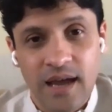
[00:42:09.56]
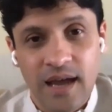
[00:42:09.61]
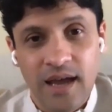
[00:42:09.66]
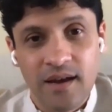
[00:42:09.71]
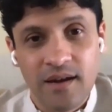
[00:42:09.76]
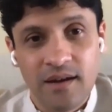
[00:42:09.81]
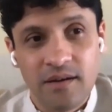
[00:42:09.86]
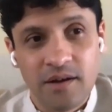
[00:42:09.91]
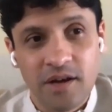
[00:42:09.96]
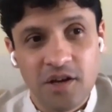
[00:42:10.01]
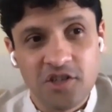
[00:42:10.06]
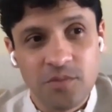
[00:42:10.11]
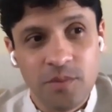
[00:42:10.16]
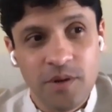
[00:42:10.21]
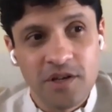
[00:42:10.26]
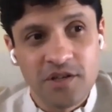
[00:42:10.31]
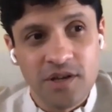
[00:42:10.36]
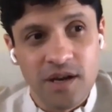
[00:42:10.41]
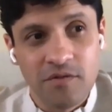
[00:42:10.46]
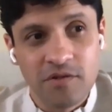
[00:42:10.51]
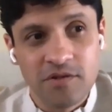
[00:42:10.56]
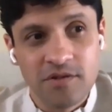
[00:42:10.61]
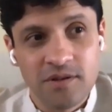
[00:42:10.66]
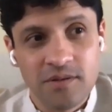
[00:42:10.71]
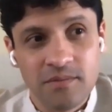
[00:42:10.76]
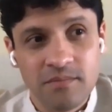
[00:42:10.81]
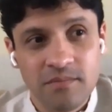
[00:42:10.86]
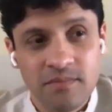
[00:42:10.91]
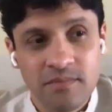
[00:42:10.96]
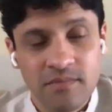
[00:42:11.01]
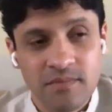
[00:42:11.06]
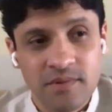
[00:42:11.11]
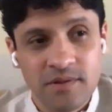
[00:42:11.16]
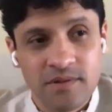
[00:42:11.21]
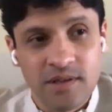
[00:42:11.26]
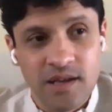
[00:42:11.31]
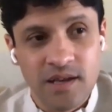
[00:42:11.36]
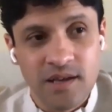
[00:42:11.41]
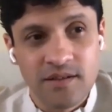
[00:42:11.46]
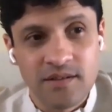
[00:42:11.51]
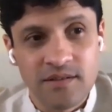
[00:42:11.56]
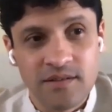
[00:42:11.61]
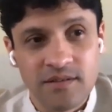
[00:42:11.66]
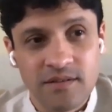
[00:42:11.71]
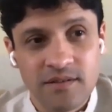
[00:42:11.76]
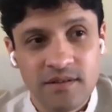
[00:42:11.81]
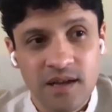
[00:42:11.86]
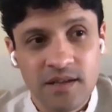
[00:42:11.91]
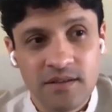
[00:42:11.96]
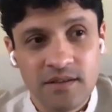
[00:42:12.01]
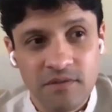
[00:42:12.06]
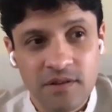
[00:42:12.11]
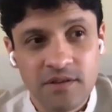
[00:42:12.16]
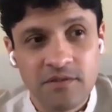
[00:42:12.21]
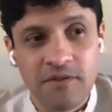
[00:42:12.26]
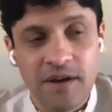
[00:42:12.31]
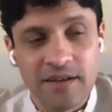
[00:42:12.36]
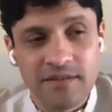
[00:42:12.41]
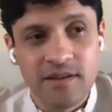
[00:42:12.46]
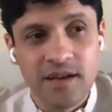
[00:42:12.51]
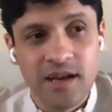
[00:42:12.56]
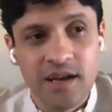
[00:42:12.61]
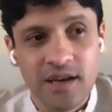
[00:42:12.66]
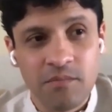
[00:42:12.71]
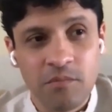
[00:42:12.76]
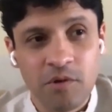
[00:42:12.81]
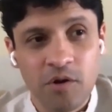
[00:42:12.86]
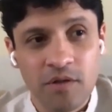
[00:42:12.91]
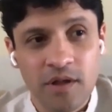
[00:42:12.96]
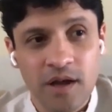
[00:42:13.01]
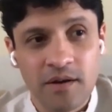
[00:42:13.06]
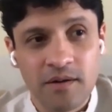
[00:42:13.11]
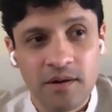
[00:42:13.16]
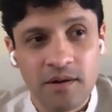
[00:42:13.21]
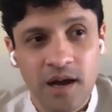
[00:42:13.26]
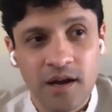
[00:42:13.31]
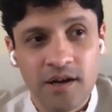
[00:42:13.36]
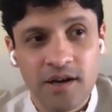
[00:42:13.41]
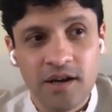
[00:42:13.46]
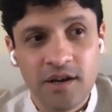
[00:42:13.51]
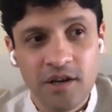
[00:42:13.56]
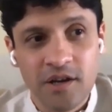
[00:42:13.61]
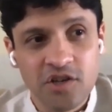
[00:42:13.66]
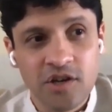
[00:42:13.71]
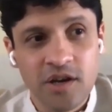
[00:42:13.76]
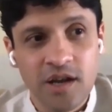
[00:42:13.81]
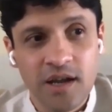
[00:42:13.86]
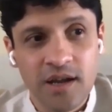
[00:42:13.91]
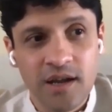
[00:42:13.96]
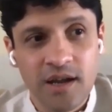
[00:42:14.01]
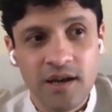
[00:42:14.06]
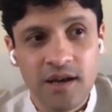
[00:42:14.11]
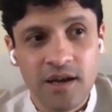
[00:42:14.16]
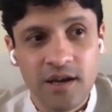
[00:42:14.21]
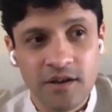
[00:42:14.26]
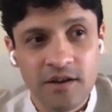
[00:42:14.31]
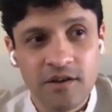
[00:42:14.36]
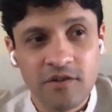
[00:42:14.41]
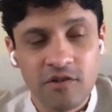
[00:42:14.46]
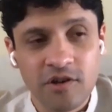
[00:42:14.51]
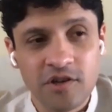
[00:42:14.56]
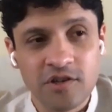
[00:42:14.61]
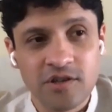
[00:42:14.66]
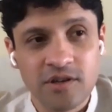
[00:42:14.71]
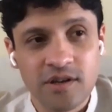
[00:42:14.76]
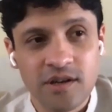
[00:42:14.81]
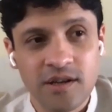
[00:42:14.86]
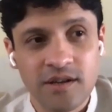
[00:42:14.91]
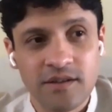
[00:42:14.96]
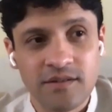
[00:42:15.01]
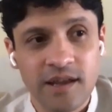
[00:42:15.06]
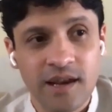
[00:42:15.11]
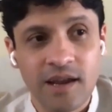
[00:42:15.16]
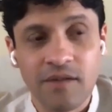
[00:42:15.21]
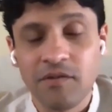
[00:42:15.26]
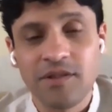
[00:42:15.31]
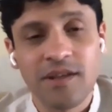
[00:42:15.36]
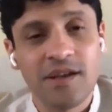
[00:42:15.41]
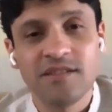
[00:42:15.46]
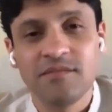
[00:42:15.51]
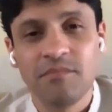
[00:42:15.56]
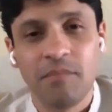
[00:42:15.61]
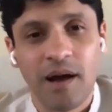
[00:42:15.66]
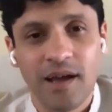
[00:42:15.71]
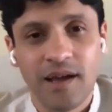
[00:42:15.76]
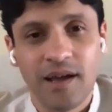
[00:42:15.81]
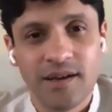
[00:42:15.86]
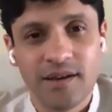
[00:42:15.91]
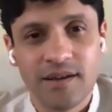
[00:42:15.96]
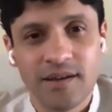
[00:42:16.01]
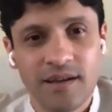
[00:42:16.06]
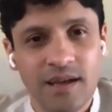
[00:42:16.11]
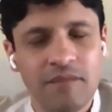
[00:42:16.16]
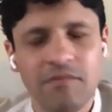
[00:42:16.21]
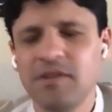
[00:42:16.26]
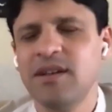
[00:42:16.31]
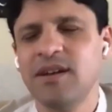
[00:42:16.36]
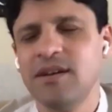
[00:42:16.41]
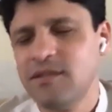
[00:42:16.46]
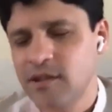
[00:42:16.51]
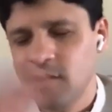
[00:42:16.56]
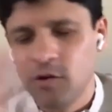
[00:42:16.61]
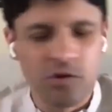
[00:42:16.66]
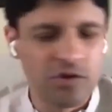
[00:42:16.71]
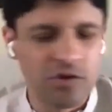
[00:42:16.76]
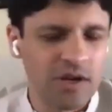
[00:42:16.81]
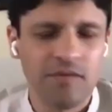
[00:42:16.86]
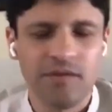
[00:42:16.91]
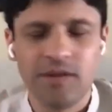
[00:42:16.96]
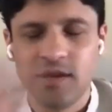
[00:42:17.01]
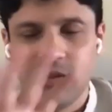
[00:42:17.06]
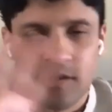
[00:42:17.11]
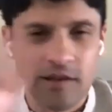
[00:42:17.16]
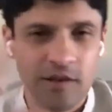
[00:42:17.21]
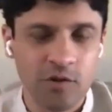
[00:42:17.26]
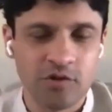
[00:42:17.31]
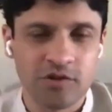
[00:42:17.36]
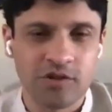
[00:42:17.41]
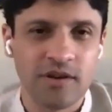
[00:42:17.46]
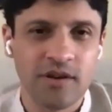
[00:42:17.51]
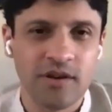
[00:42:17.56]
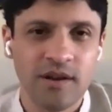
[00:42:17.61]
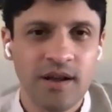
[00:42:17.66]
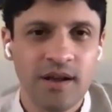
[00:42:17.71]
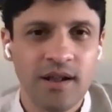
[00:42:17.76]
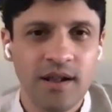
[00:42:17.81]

And Kashmir Shaivism says, it's fascinating because our conditioning in Indian tradition is that everything is Maya. Everything is illusion.